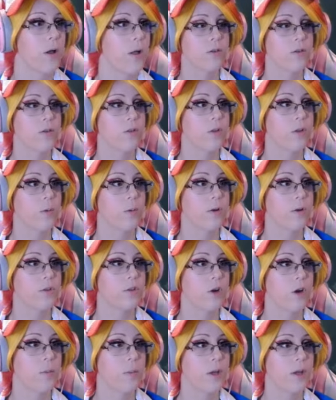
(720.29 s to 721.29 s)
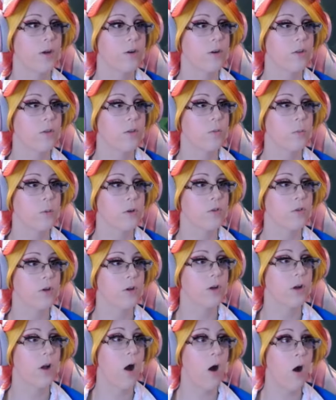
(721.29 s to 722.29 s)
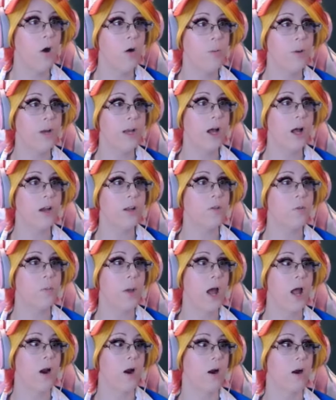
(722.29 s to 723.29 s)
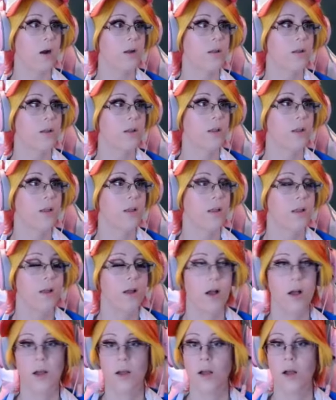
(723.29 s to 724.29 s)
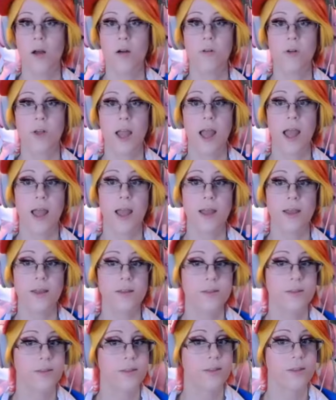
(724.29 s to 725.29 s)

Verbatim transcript: There's only one Charmander in this picture. Oh my god, it's better! Okay.